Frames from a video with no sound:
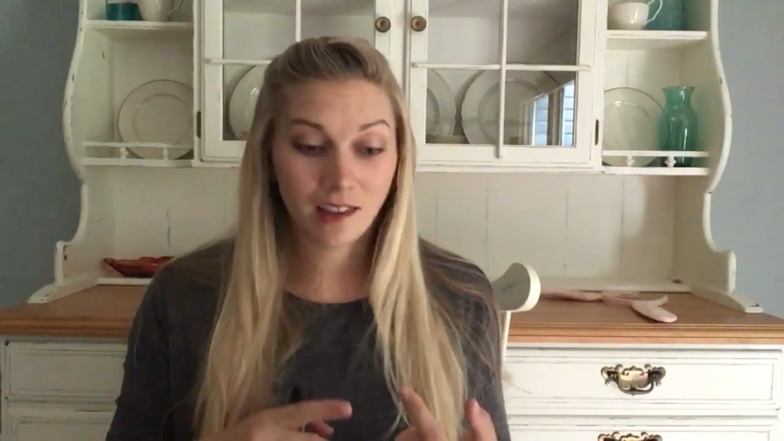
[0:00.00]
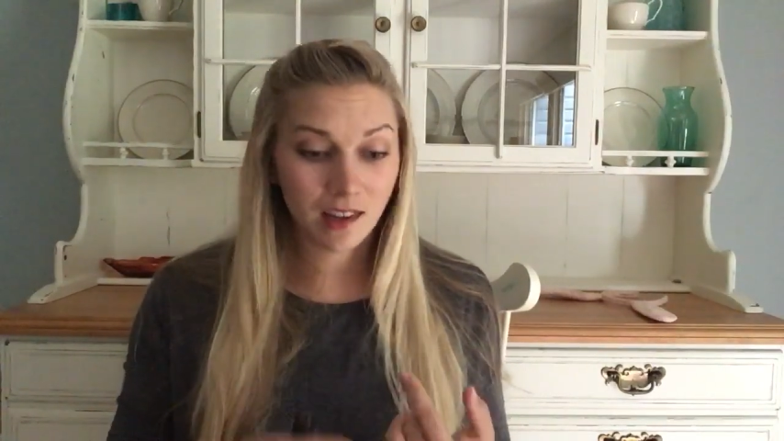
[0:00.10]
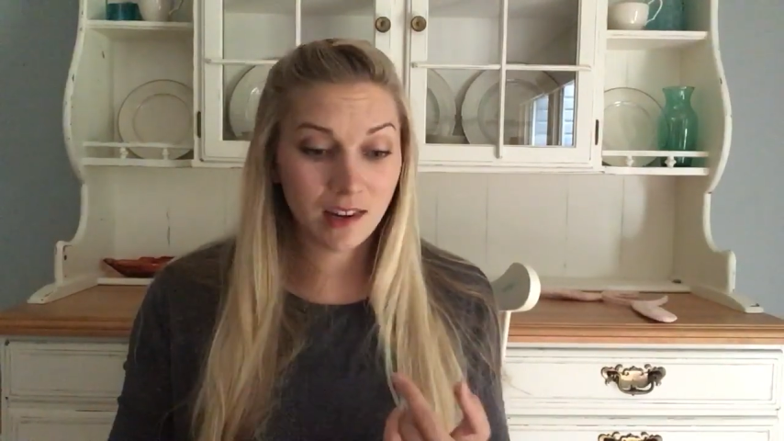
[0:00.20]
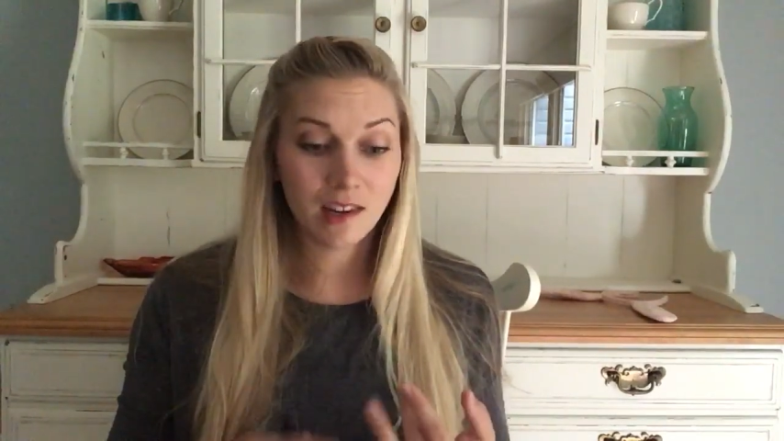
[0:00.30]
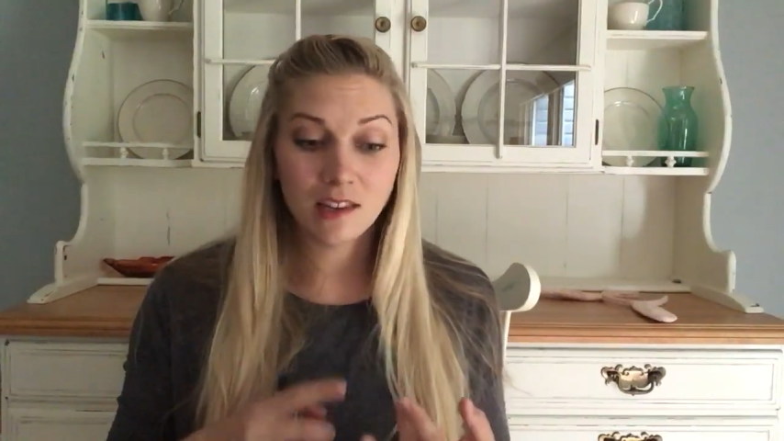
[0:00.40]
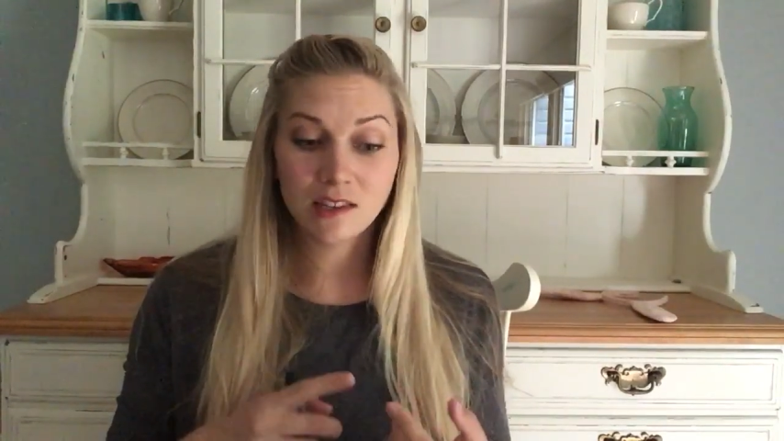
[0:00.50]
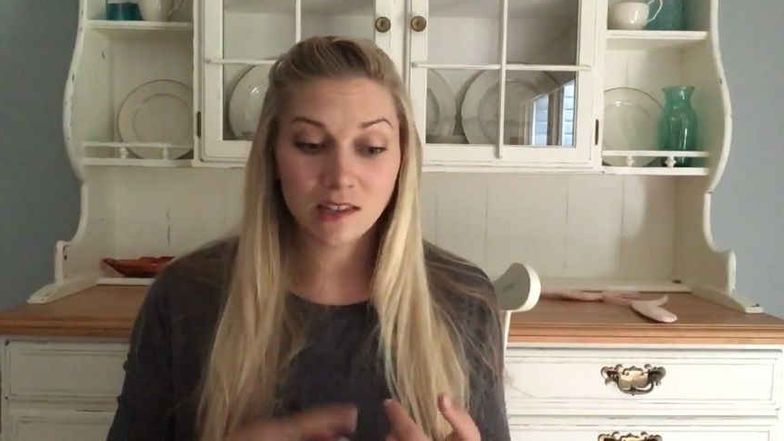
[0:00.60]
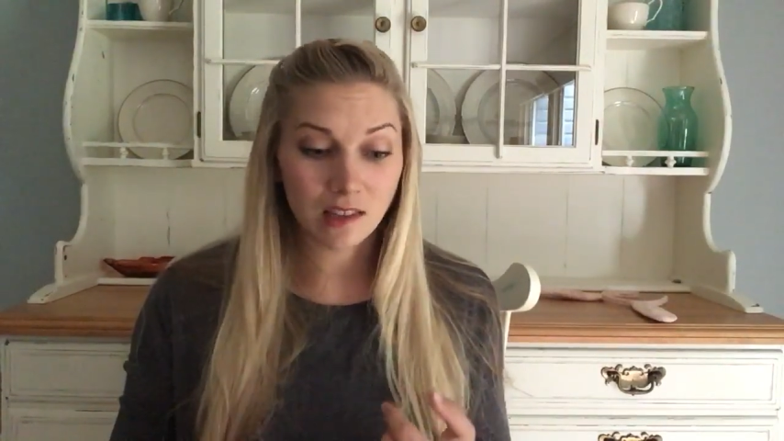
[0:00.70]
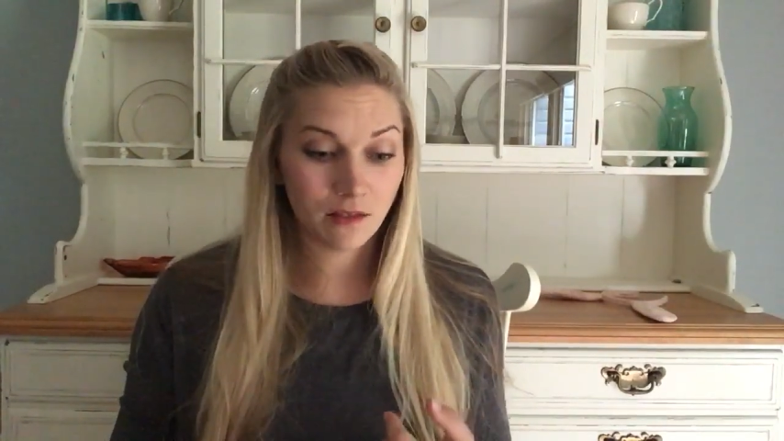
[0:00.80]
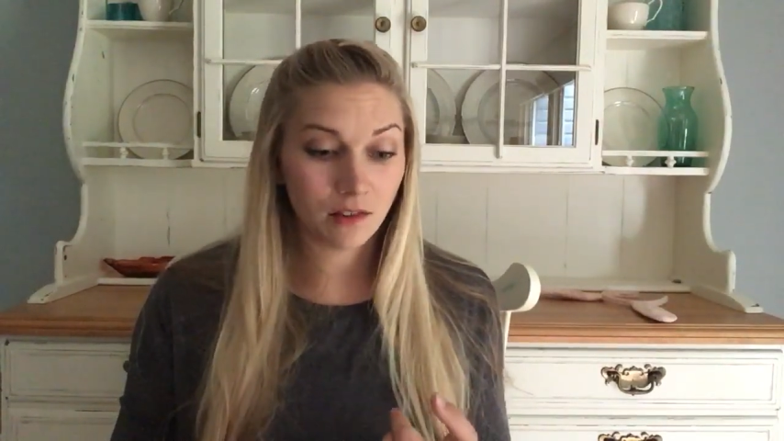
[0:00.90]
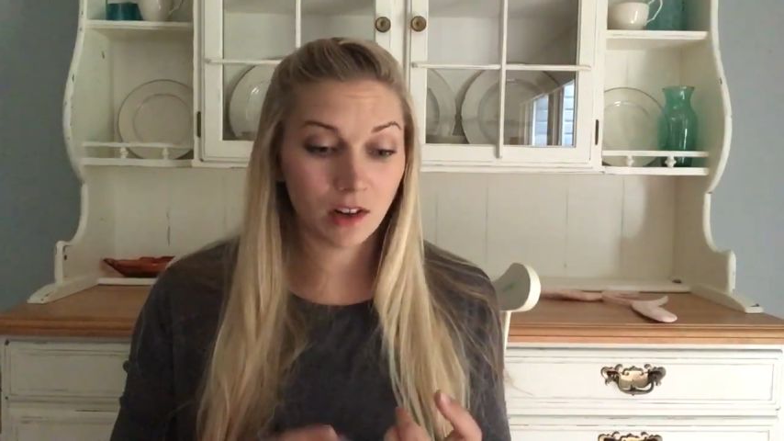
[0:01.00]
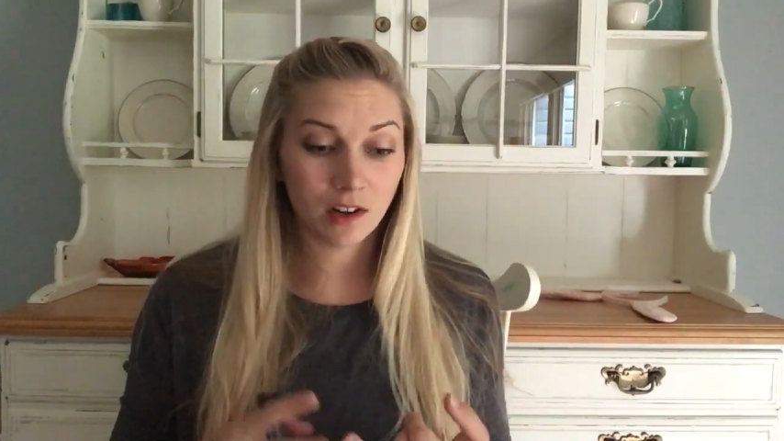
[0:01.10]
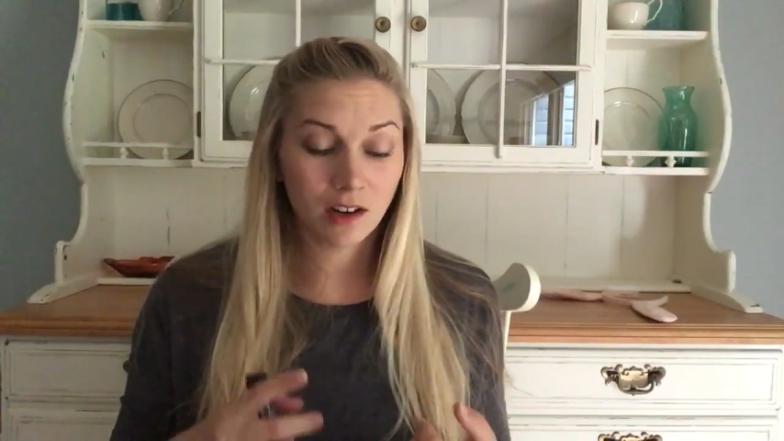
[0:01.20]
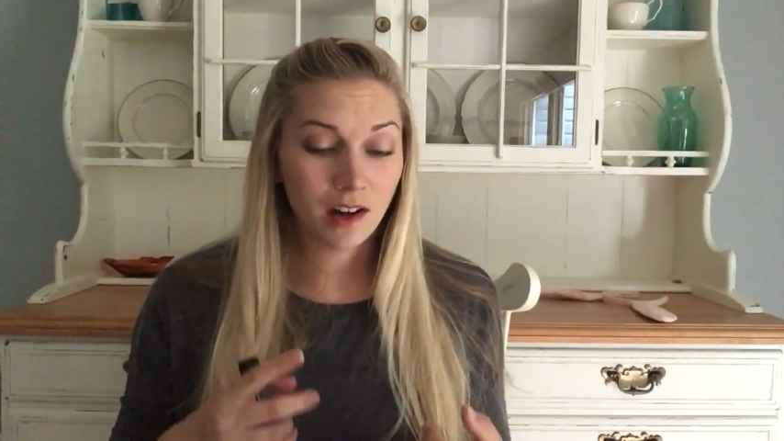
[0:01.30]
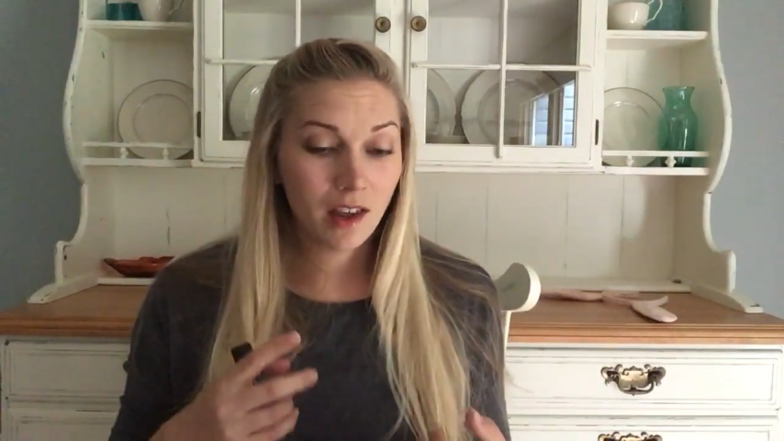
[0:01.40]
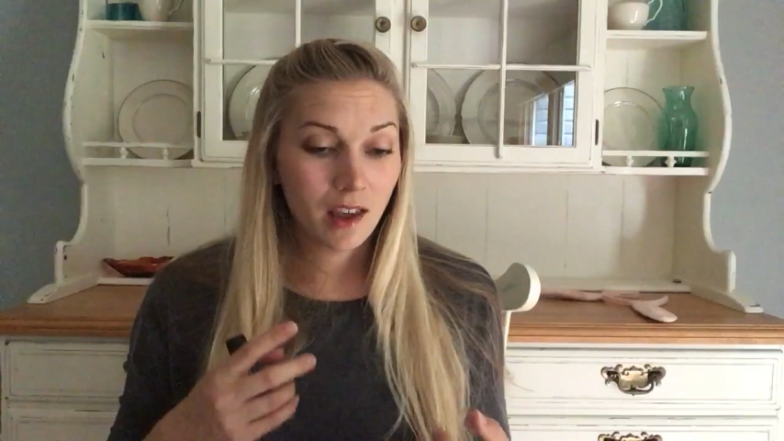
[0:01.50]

kidneys, liver,